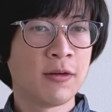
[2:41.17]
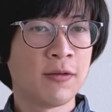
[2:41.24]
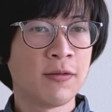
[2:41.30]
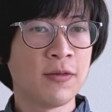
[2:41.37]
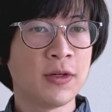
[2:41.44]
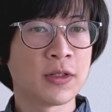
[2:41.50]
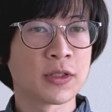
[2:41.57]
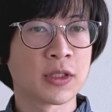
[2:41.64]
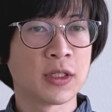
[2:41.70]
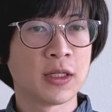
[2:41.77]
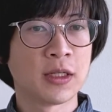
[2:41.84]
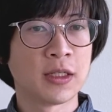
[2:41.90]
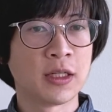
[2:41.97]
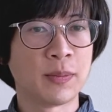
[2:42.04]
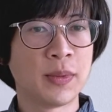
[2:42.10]
First,
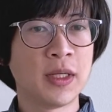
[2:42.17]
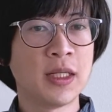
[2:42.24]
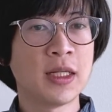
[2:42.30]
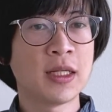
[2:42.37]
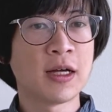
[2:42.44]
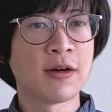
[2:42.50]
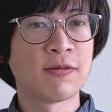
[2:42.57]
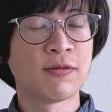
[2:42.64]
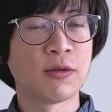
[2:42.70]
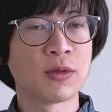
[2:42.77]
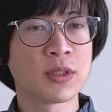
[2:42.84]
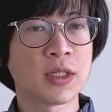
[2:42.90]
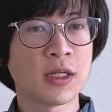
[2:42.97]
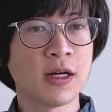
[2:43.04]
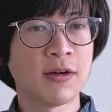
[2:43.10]
the pinion unfolds
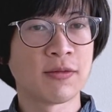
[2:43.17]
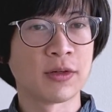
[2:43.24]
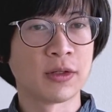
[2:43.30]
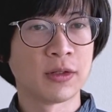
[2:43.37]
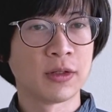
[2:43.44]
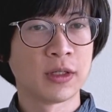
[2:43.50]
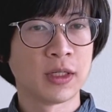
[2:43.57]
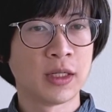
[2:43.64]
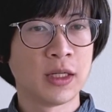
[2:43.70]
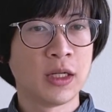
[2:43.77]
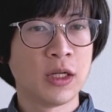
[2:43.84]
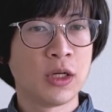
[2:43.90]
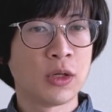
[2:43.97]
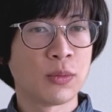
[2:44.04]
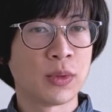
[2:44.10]
the cover.
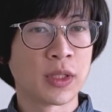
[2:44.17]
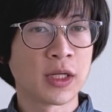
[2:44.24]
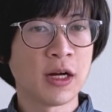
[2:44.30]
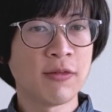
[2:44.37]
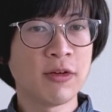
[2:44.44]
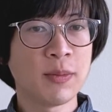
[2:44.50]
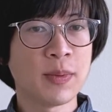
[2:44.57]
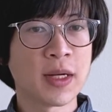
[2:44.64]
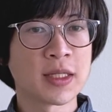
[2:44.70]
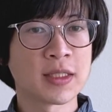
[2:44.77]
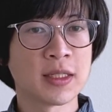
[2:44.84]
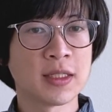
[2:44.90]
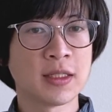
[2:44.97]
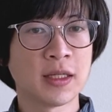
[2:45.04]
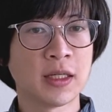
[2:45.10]
When the cover
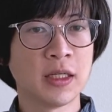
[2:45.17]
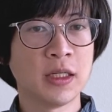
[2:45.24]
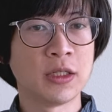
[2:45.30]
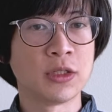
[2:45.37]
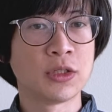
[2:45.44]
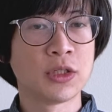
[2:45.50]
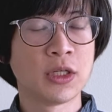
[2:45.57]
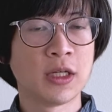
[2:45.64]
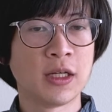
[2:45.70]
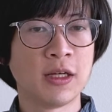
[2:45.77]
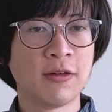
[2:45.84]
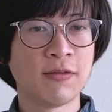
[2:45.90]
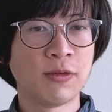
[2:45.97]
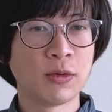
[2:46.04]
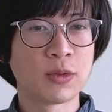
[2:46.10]
passes the hinge, it
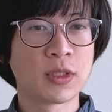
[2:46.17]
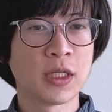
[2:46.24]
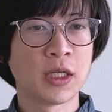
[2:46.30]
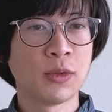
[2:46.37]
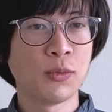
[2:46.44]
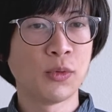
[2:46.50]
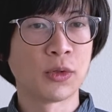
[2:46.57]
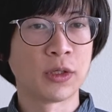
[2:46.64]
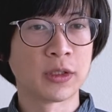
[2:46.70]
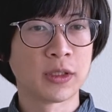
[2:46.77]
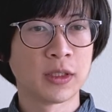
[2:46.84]
folds inward.